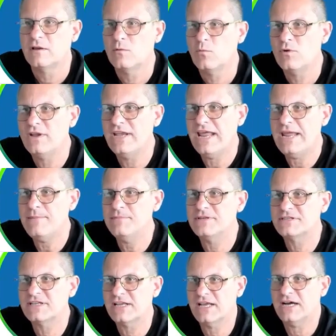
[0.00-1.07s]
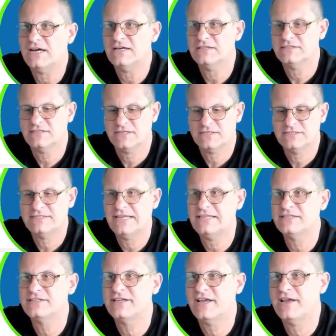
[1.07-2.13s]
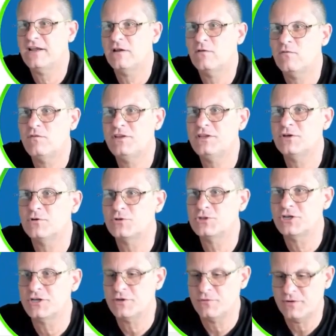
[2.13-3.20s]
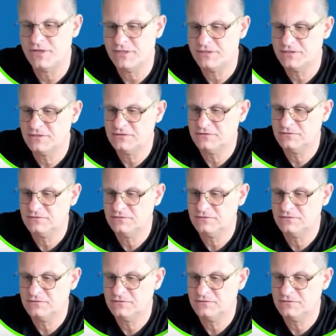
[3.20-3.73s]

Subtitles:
We name this class ZCL Video Generator,